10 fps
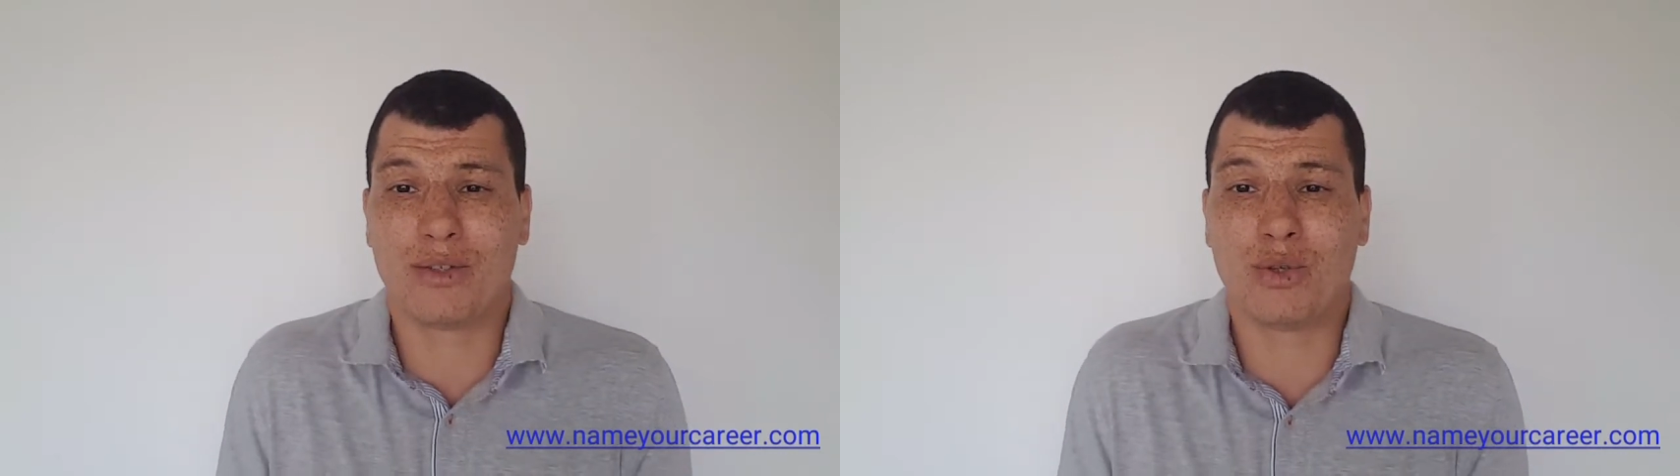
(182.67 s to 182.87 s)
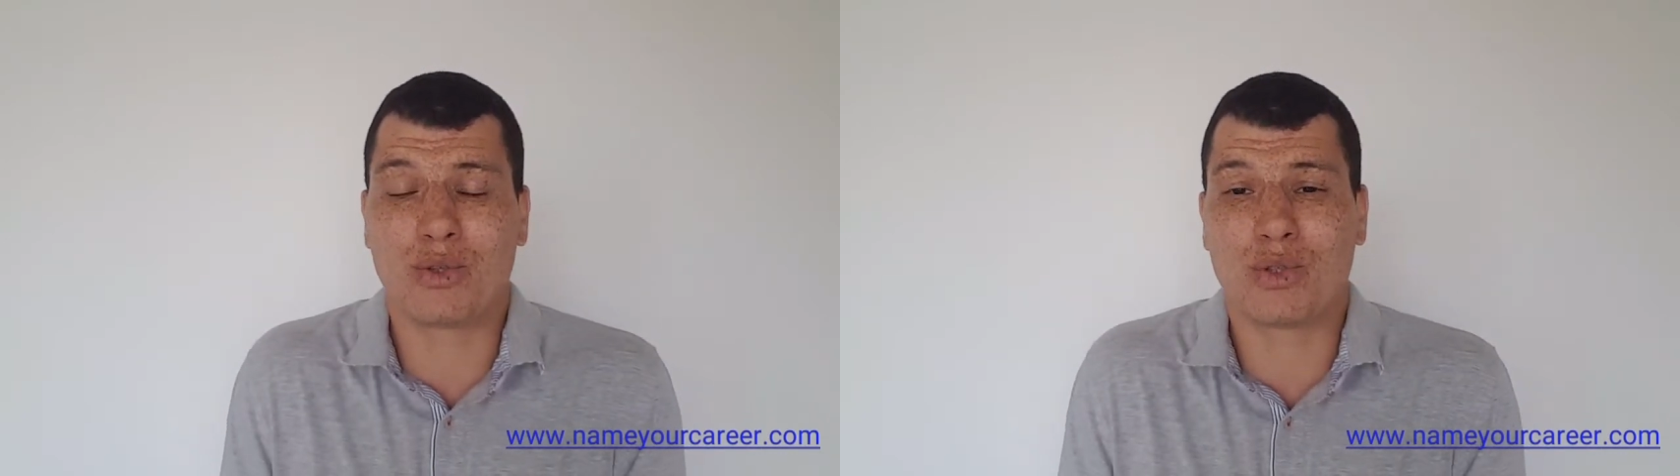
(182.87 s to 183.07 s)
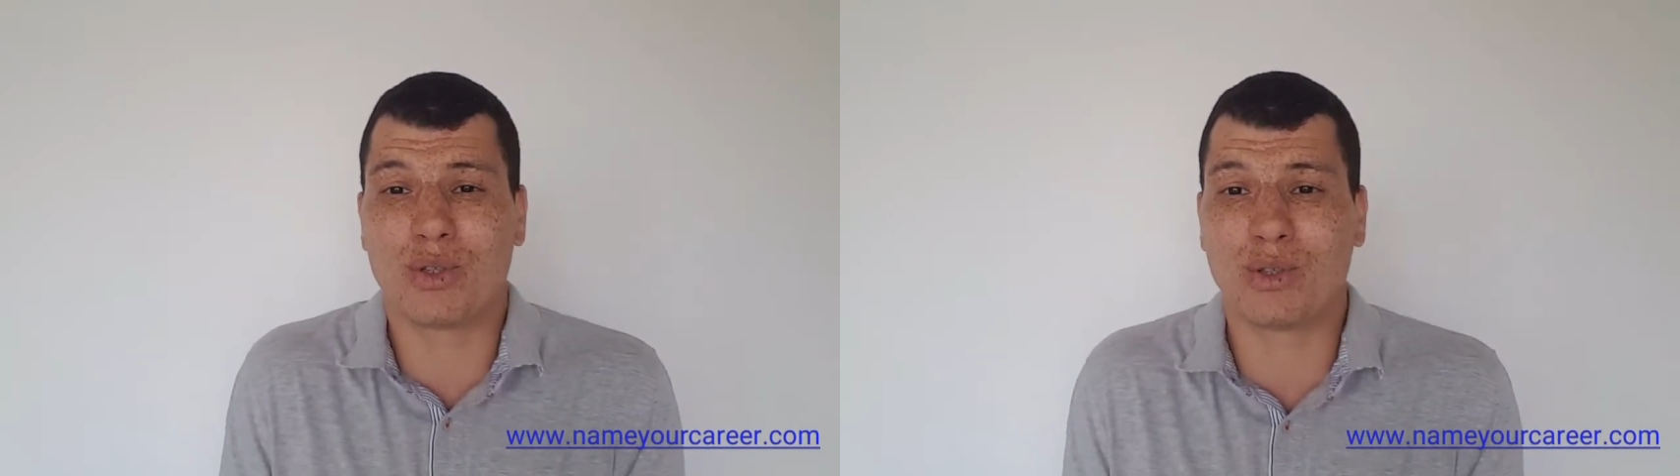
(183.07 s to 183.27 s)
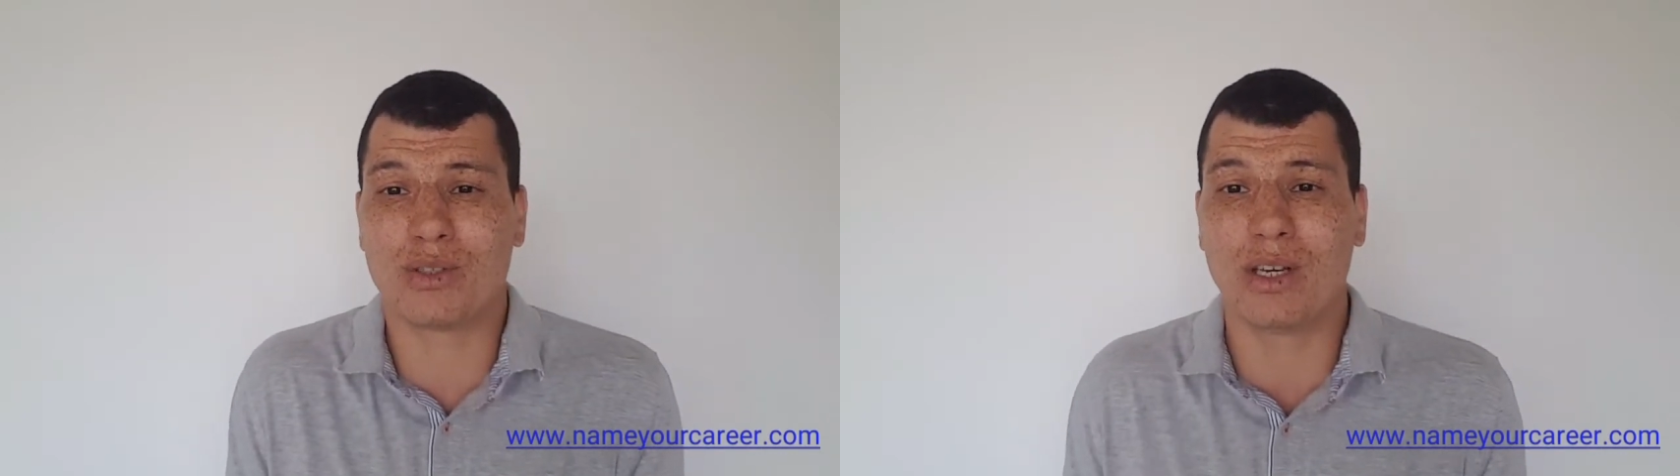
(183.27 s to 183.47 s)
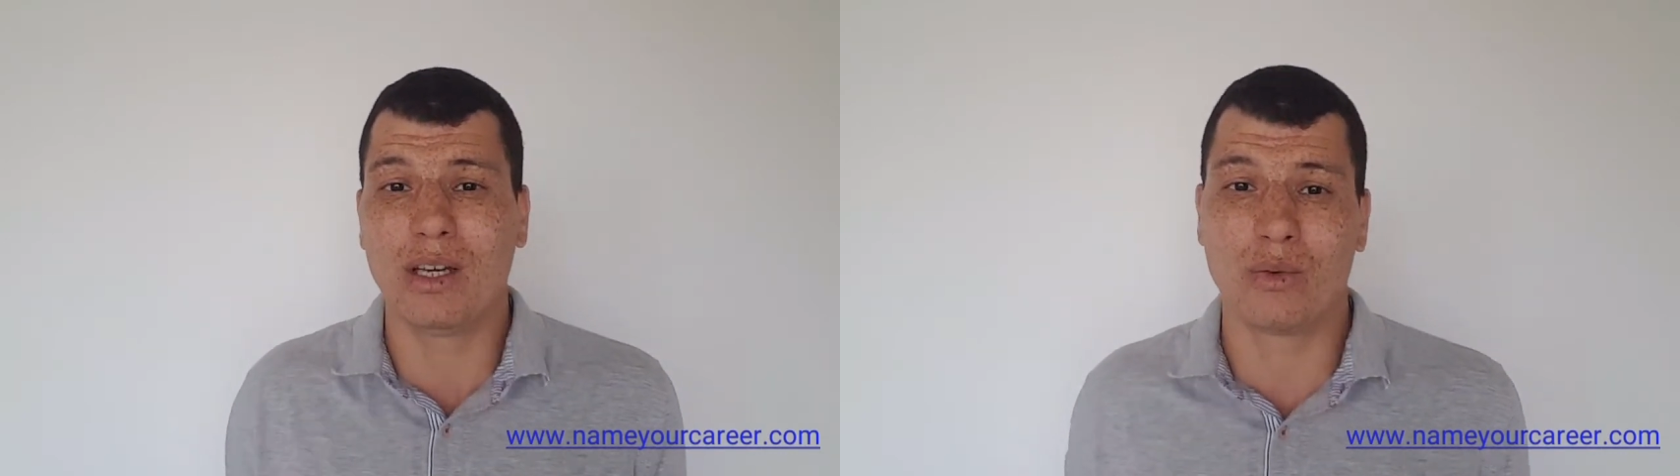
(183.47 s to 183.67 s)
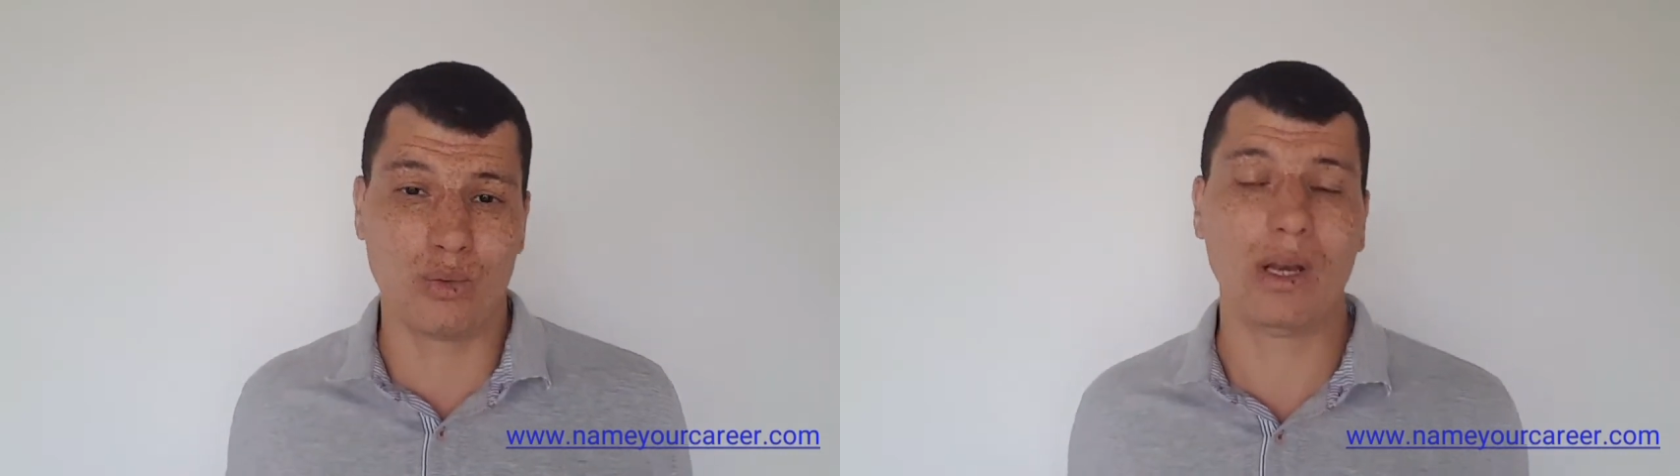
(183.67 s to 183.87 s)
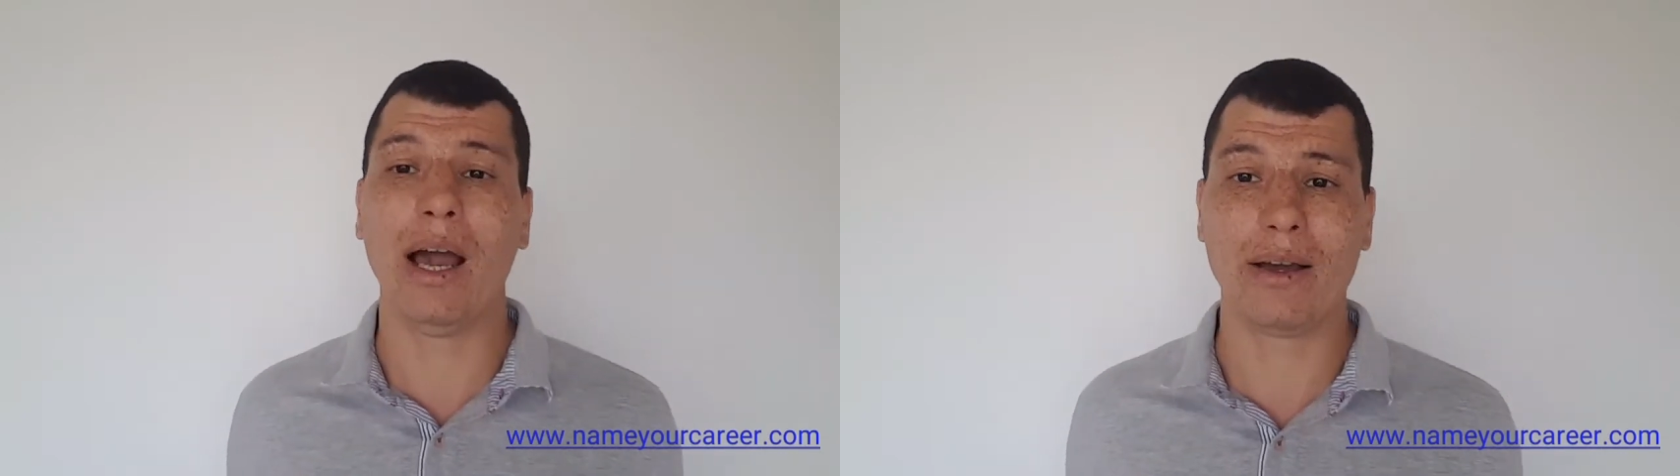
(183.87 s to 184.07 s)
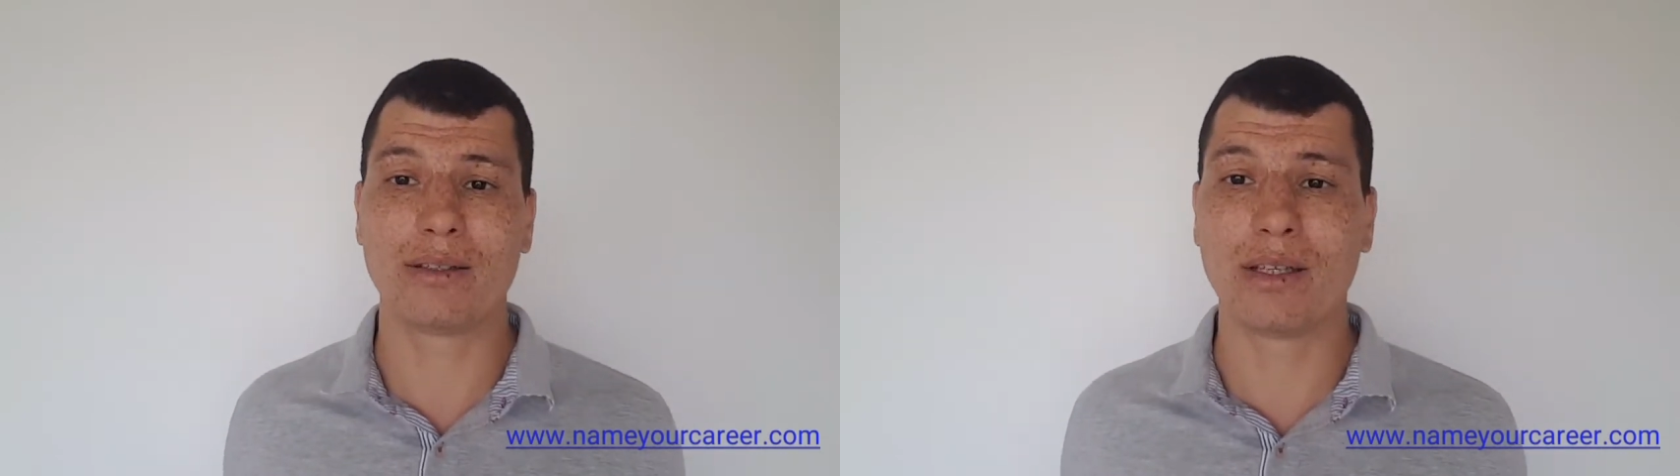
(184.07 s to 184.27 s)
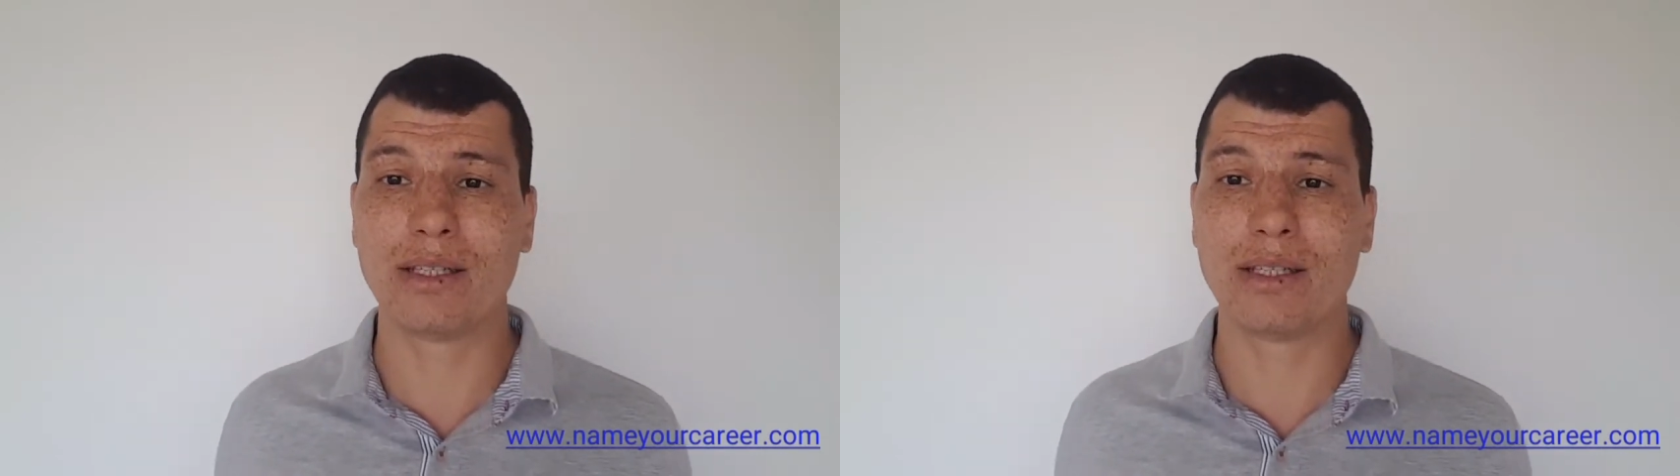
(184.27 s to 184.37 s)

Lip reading: you should relax.